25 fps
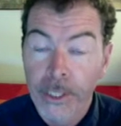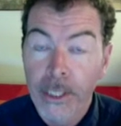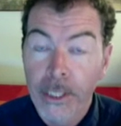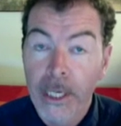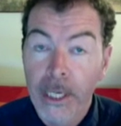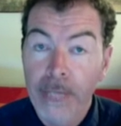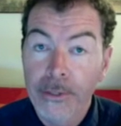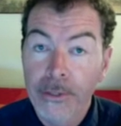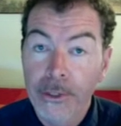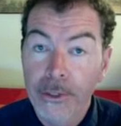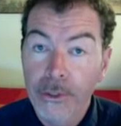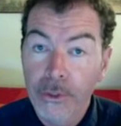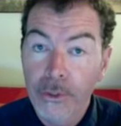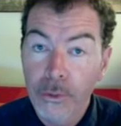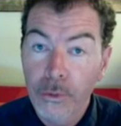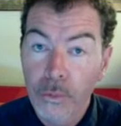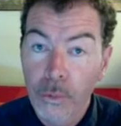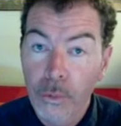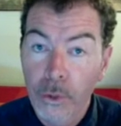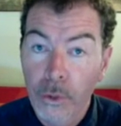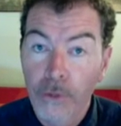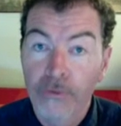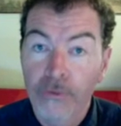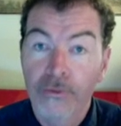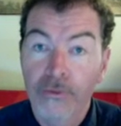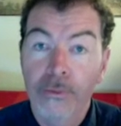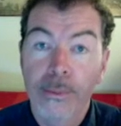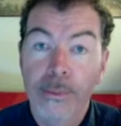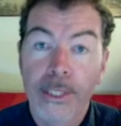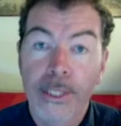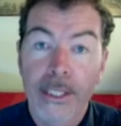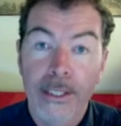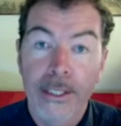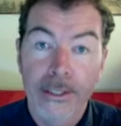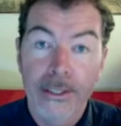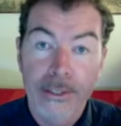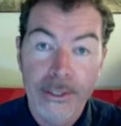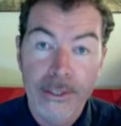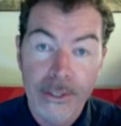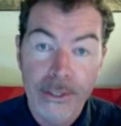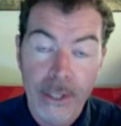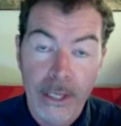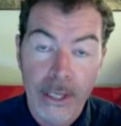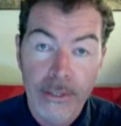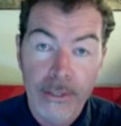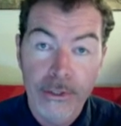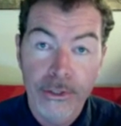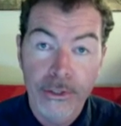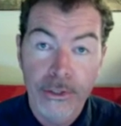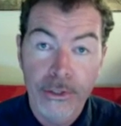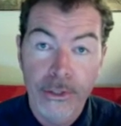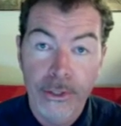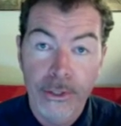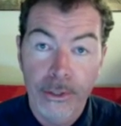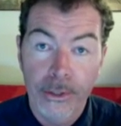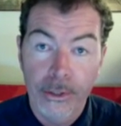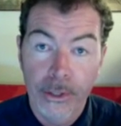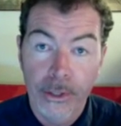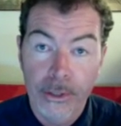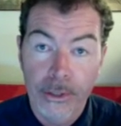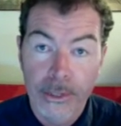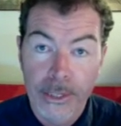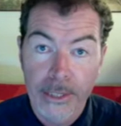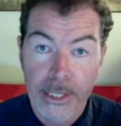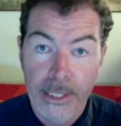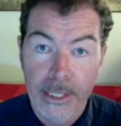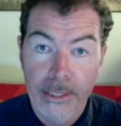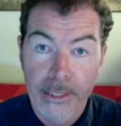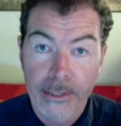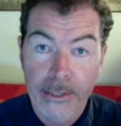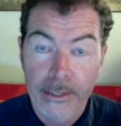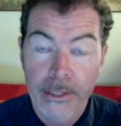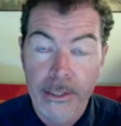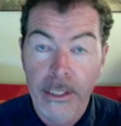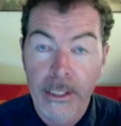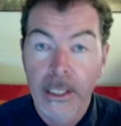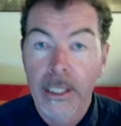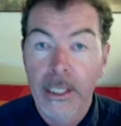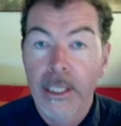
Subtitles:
and that you work for me in a design studio context,